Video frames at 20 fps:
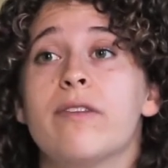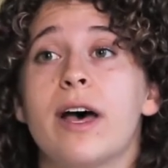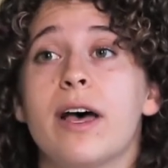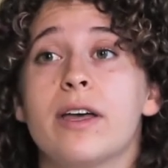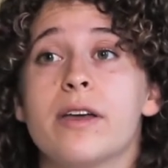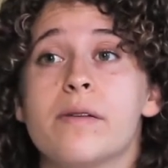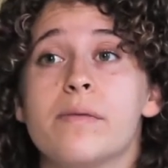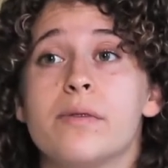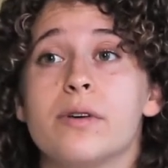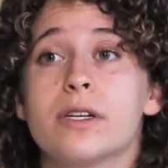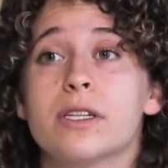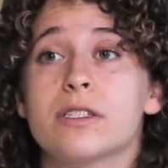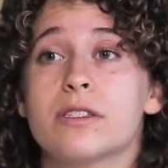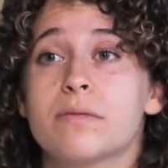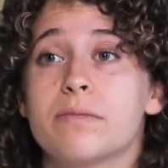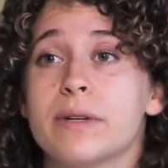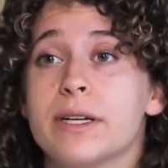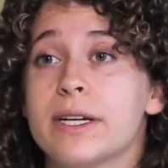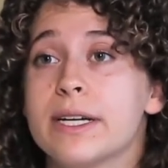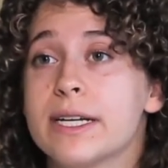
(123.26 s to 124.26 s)
valuable
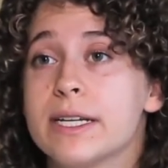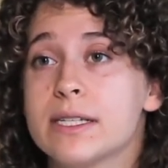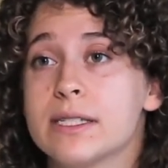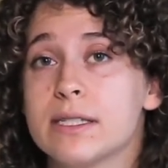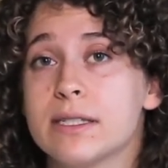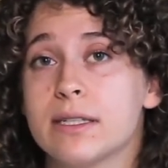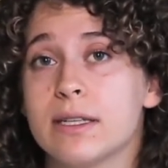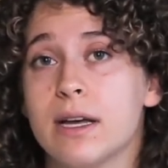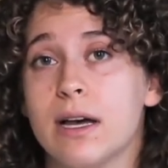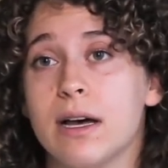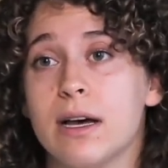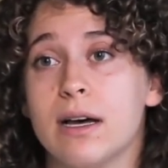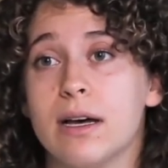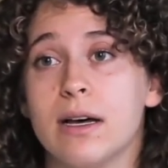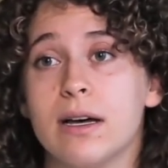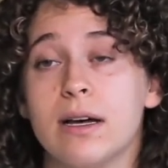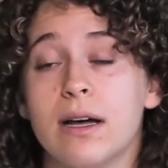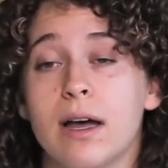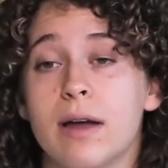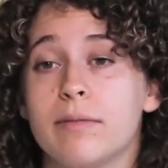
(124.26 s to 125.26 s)
experience.
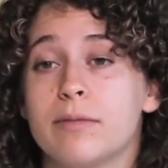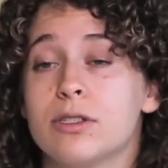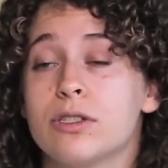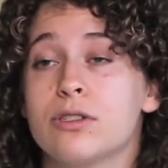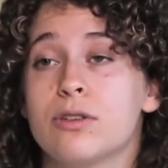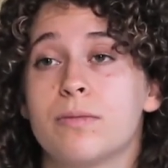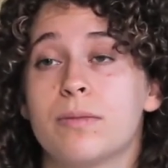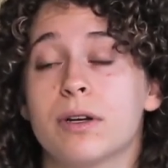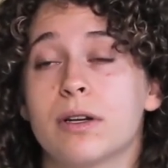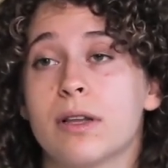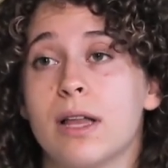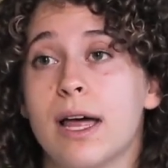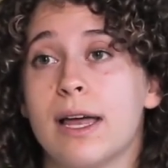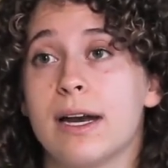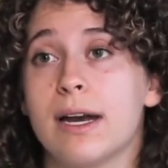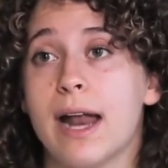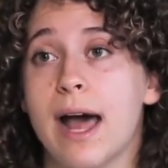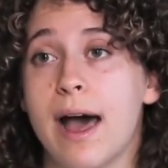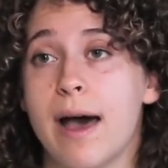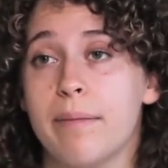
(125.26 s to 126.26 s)
Uh, I'm super
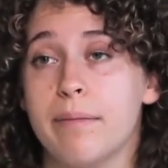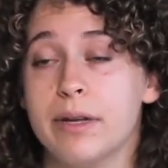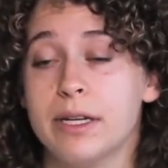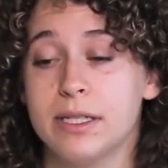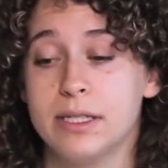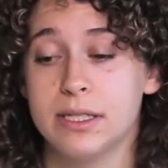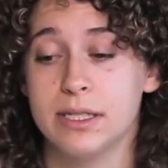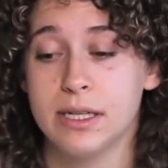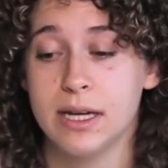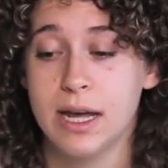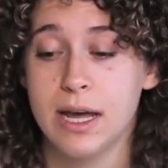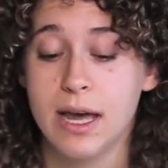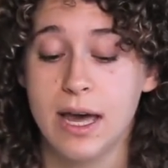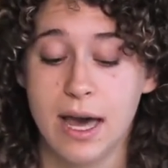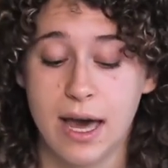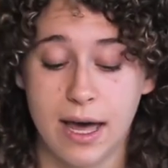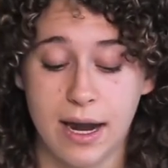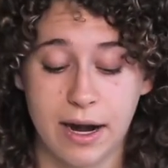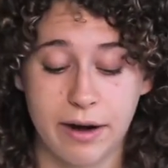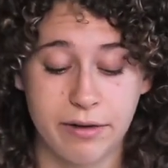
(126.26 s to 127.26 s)
glad it happened,
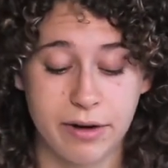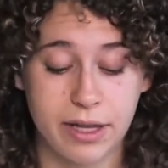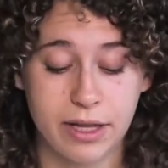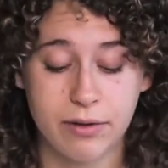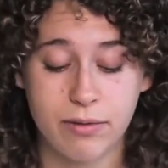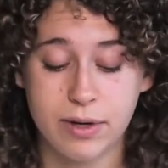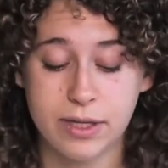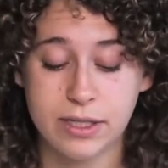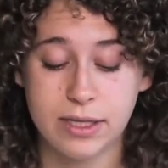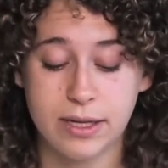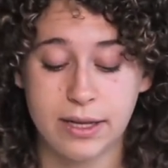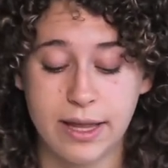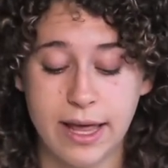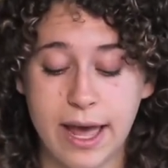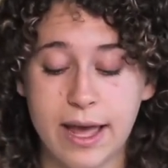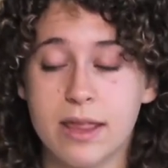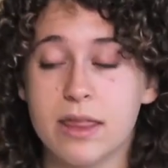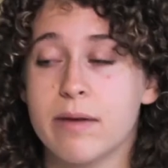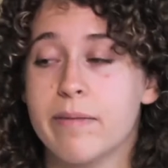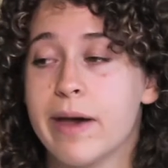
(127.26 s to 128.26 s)
and I really want to
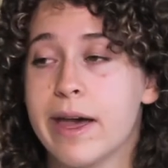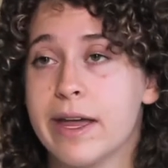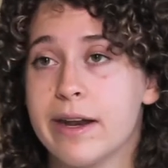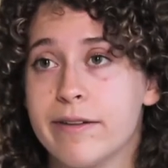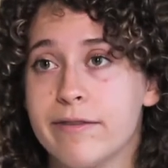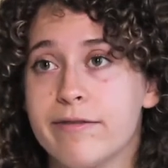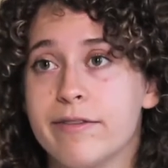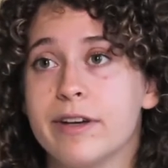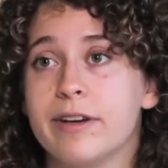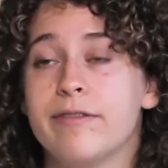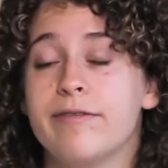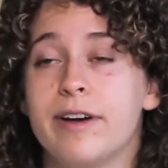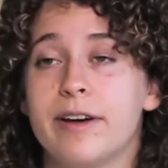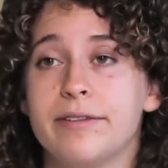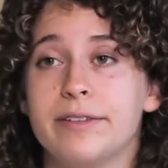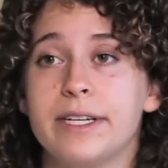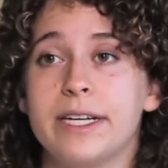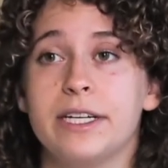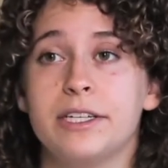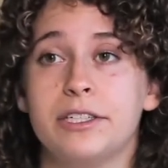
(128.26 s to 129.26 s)
thank the Panaphil
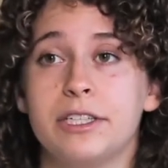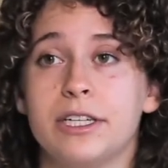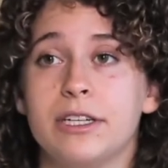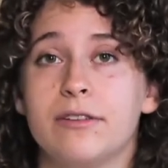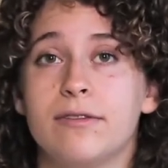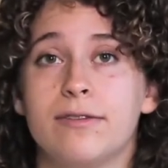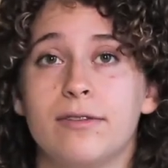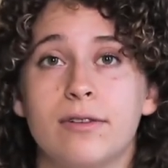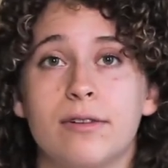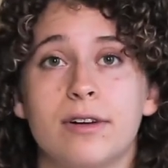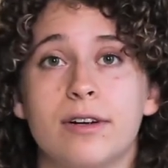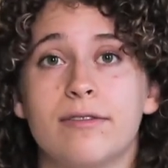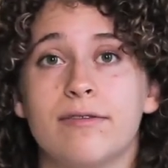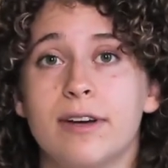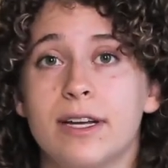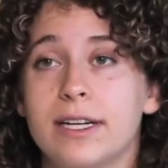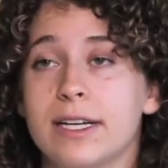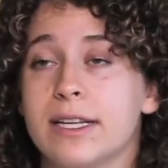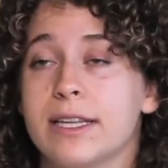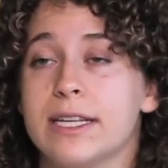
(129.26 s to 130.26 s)
Foundation for
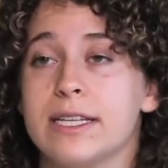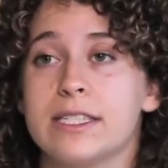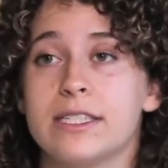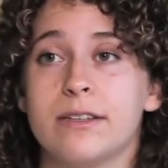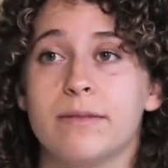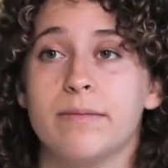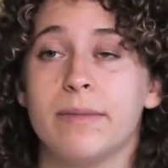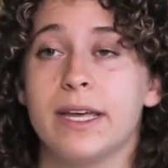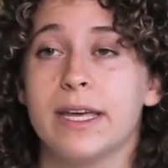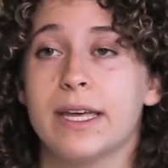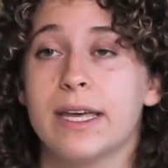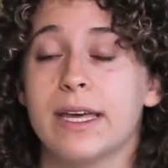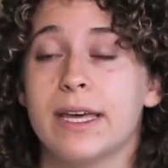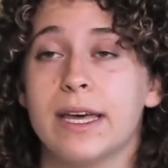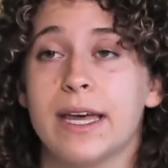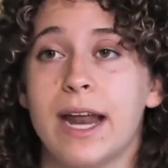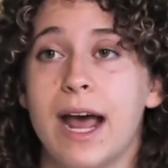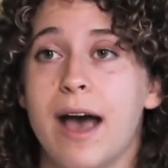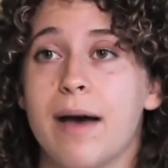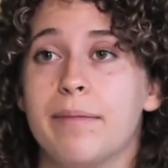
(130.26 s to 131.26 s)
funding this and
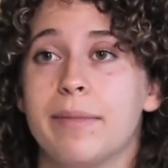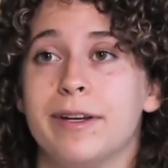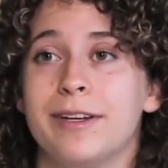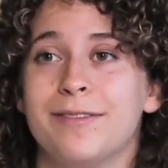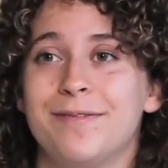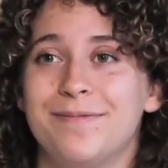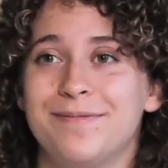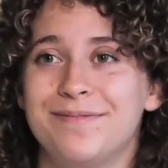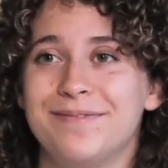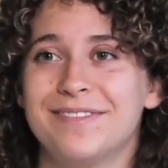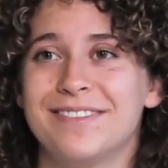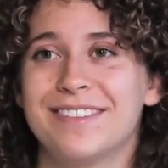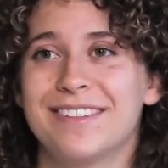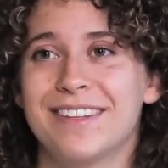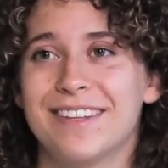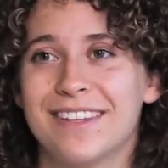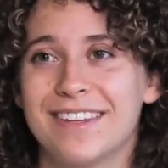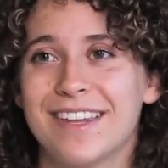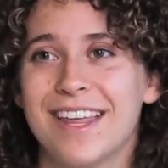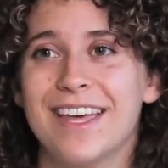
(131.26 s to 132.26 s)
making it happen.
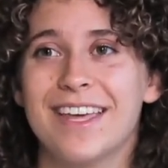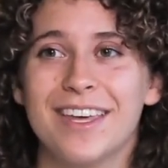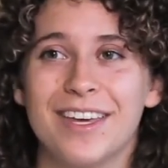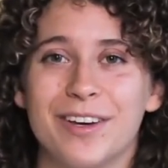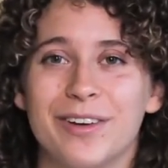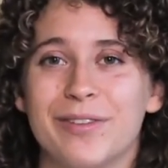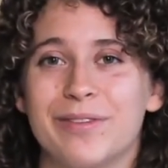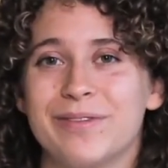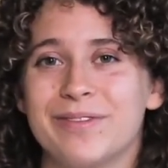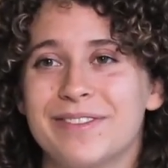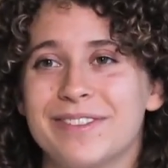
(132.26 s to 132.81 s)
Thank you.